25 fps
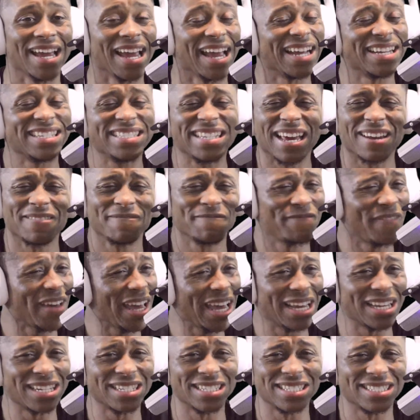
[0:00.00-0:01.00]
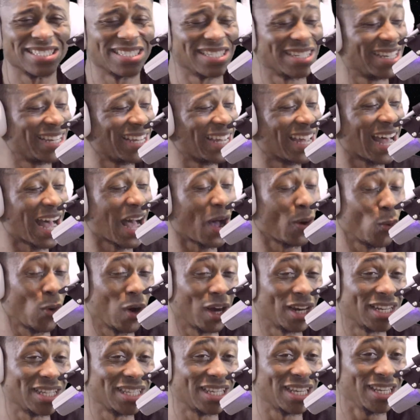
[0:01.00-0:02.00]
It didn't fit. I
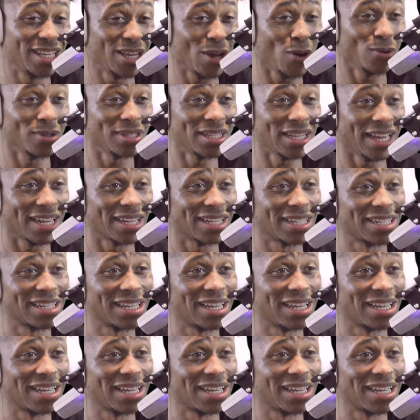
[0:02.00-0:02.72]
wanted to use it.